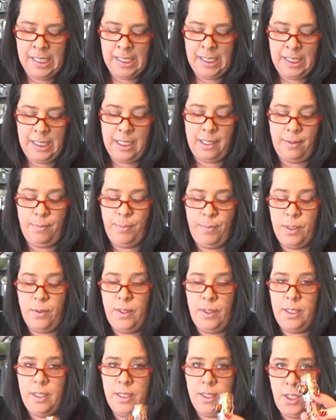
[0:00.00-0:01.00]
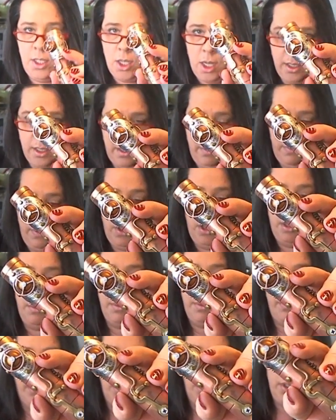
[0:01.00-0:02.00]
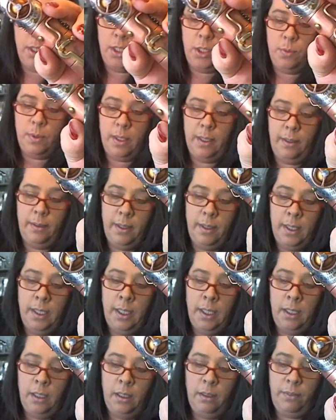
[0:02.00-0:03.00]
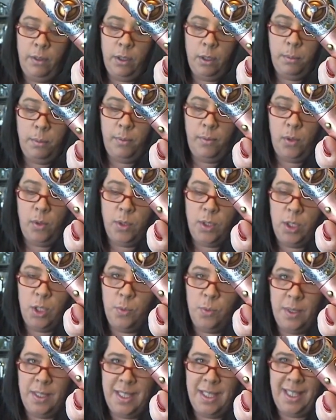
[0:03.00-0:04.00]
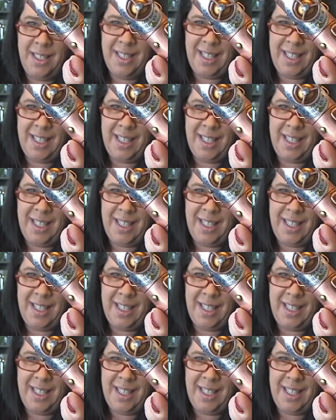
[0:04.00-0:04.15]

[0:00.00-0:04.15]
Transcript: yeah, so this is not the variable voltage one. The variable voltage one takes